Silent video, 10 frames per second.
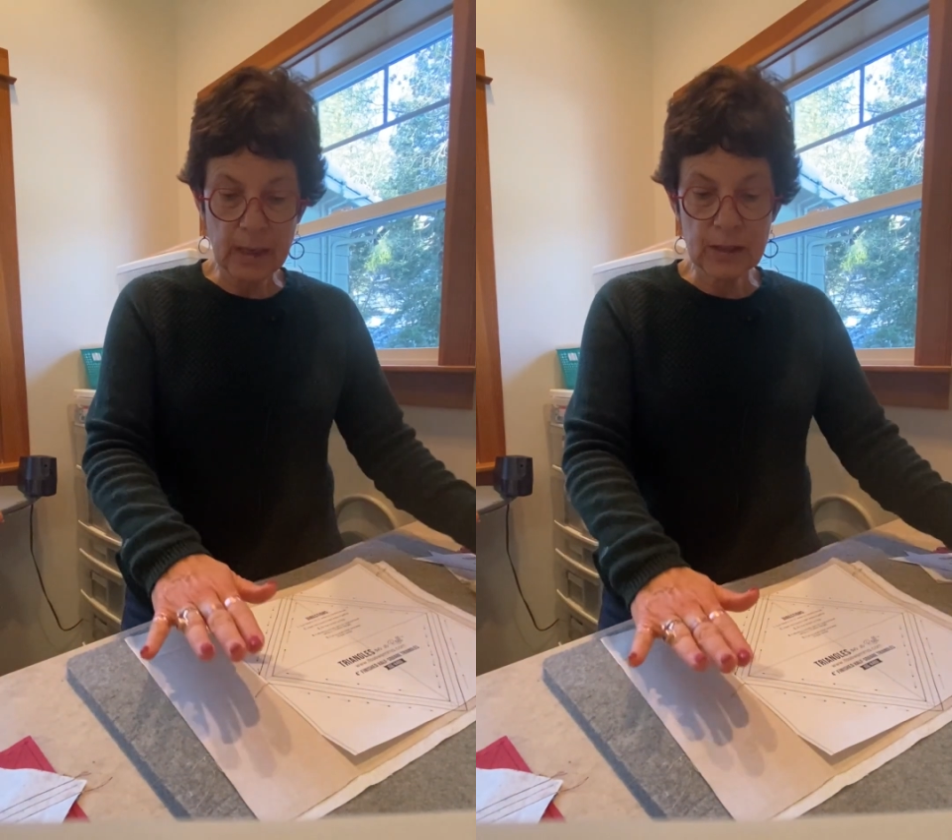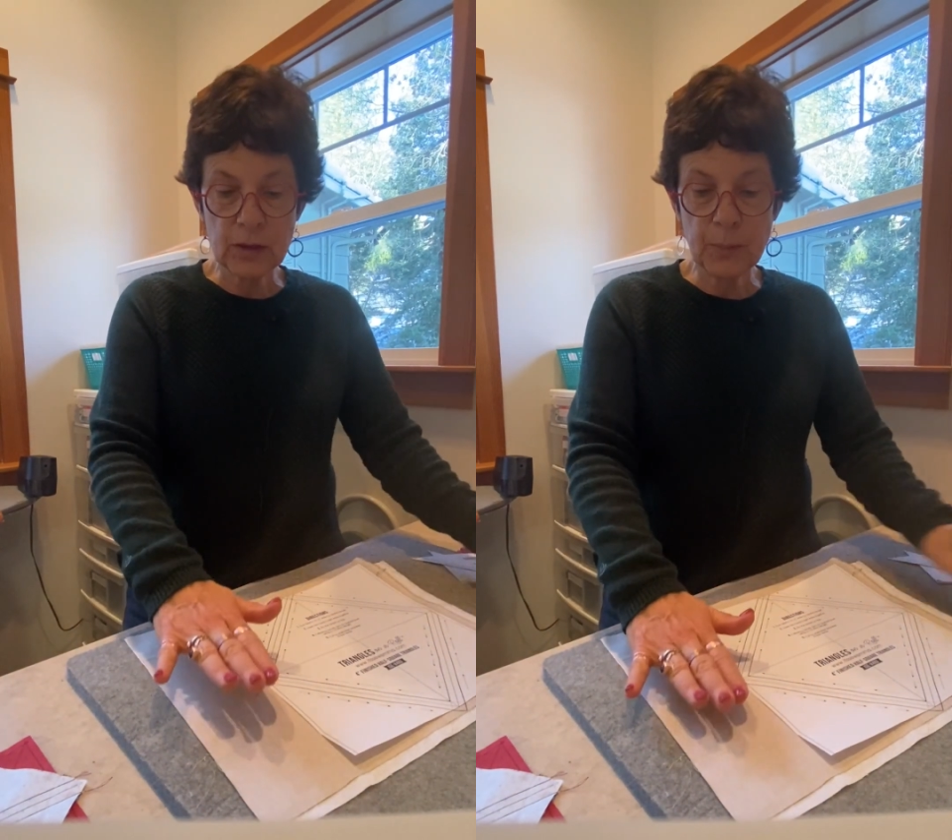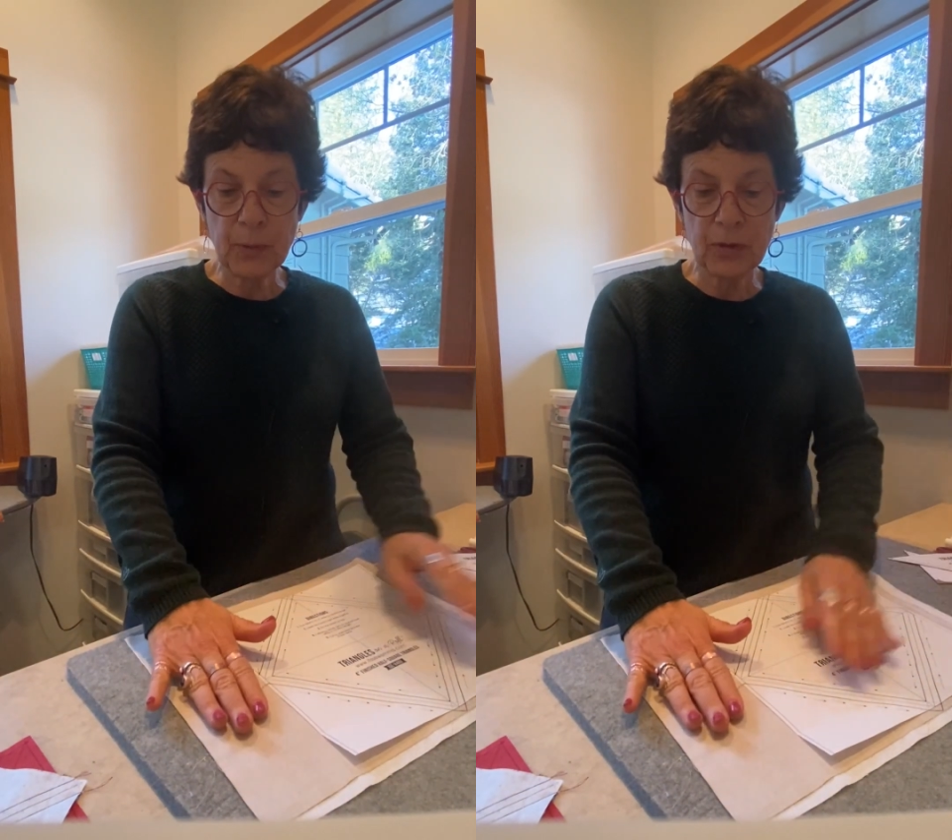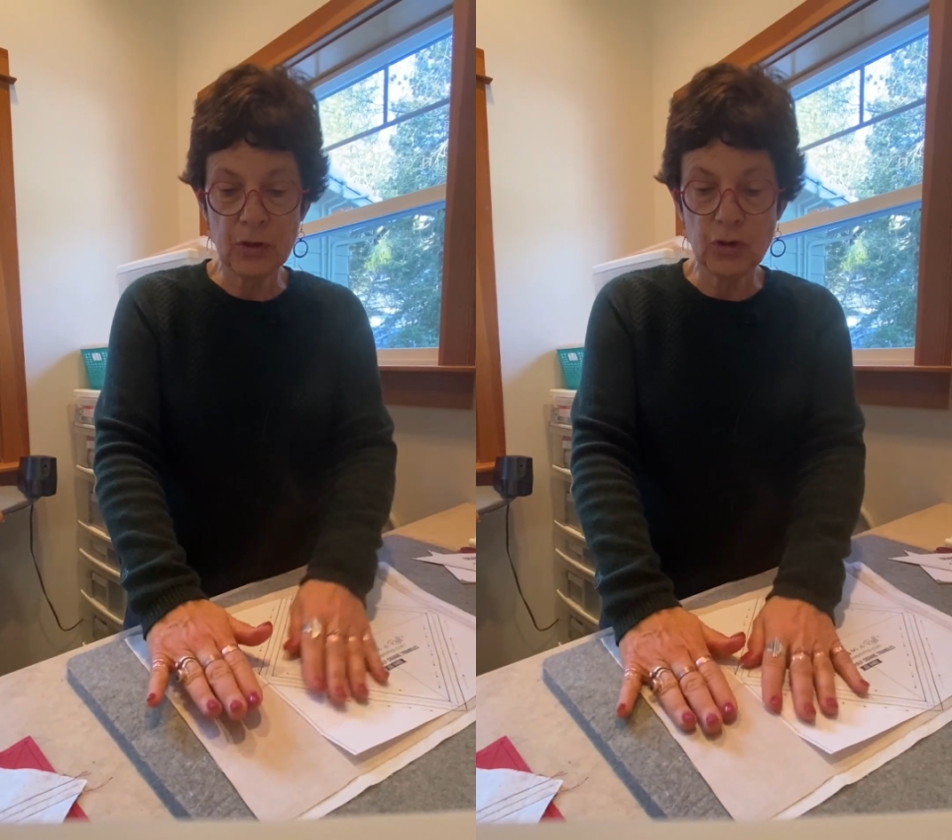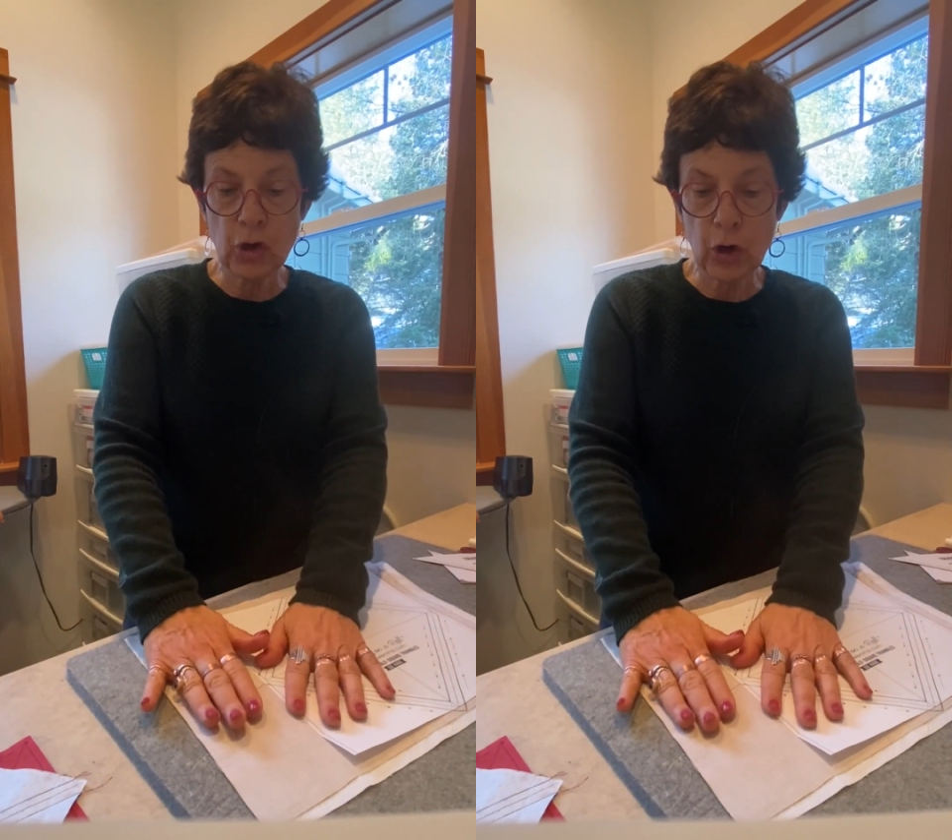is to put
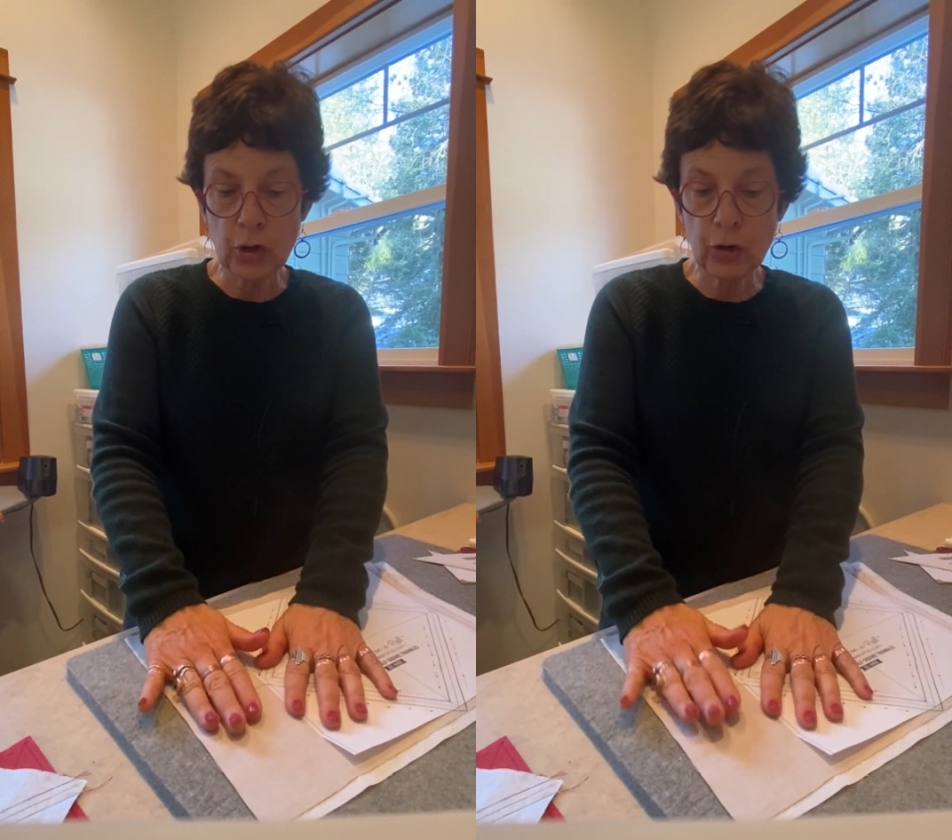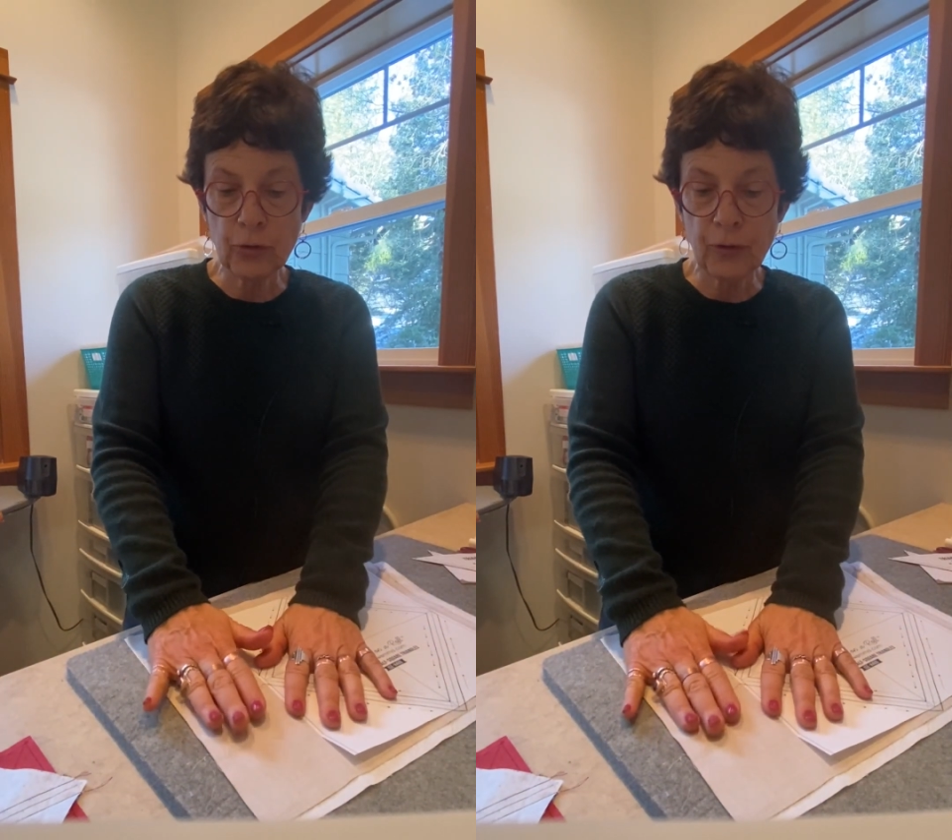the darker